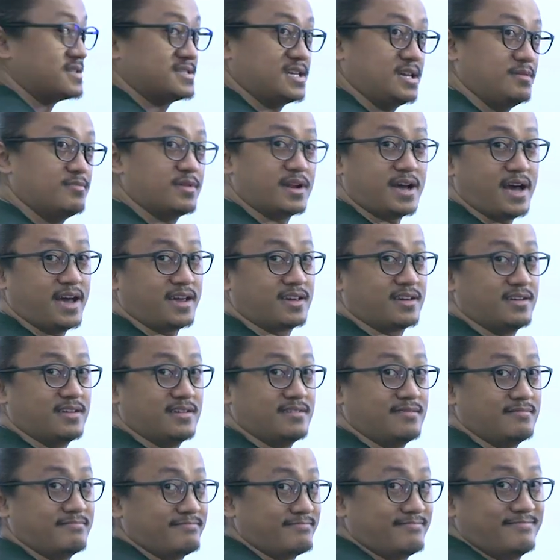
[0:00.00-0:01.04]
team and I
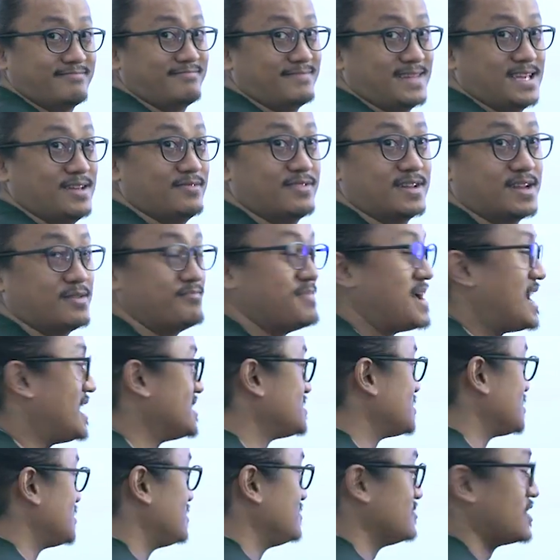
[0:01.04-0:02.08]
couldn't even
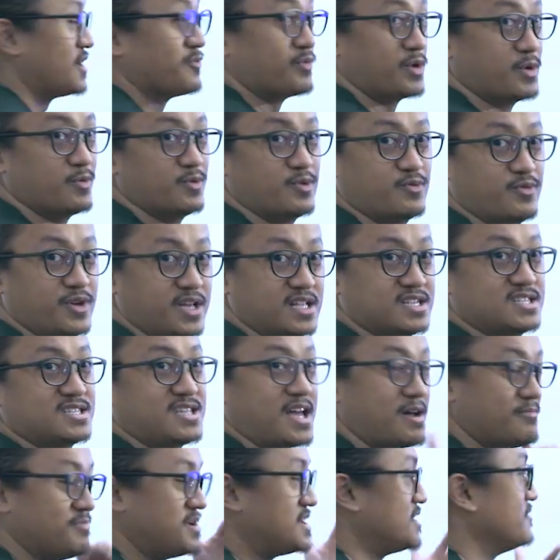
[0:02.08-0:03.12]
imagine that we would reach
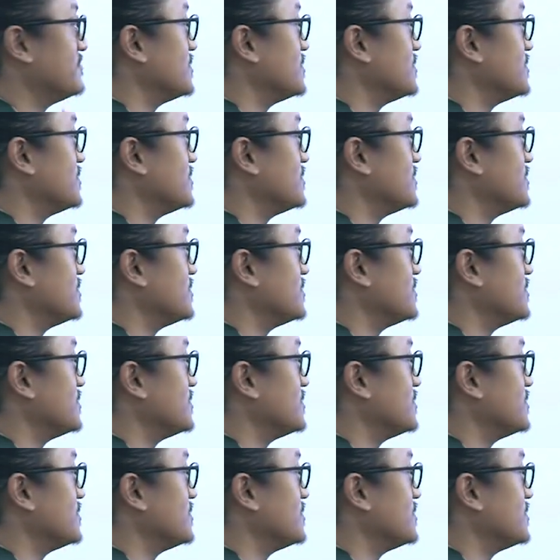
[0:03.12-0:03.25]
that many